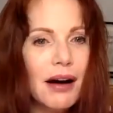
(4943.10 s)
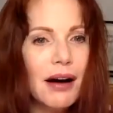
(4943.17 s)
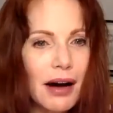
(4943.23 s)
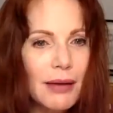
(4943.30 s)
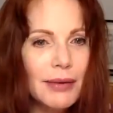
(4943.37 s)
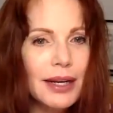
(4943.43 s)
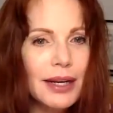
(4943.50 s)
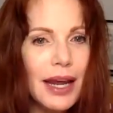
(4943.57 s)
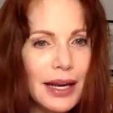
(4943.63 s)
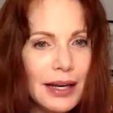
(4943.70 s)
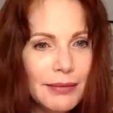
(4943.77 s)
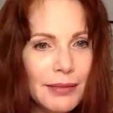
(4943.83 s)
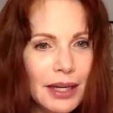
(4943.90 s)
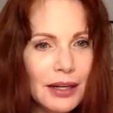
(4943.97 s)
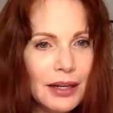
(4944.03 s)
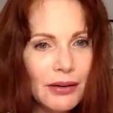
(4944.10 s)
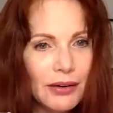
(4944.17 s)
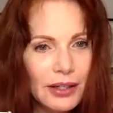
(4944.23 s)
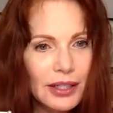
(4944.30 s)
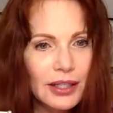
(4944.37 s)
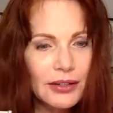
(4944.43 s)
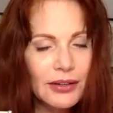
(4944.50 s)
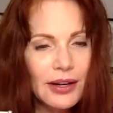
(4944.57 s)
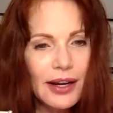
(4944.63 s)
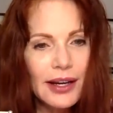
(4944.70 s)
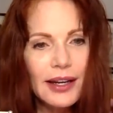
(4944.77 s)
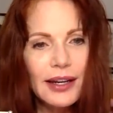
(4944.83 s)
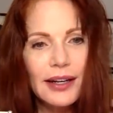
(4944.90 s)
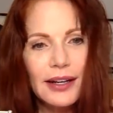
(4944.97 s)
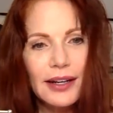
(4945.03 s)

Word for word: common enemy in order to unite